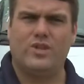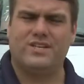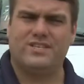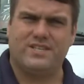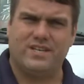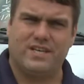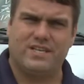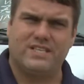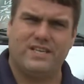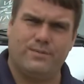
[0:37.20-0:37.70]
the
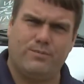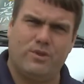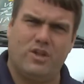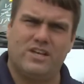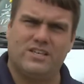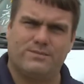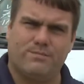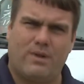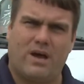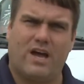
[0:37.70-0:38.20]
sixty
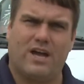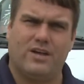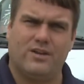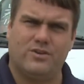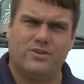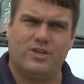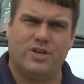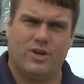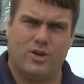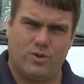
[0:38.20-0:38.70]
plus
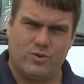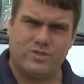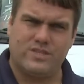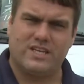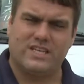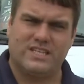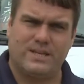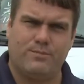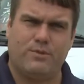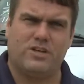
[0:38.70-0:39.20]
mile, you know,
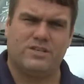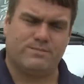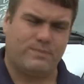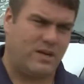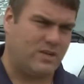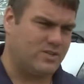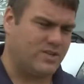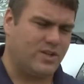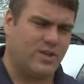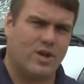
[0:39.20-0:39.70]
sixty plus
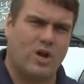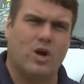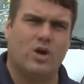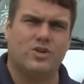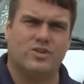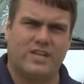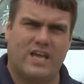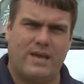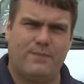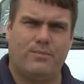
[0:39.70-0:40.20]
miles that the car
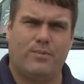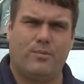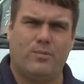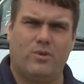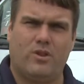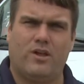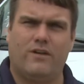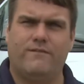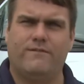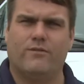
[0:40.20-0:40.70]
is
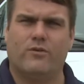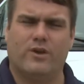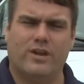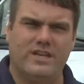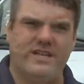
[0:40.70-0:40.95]
capable of for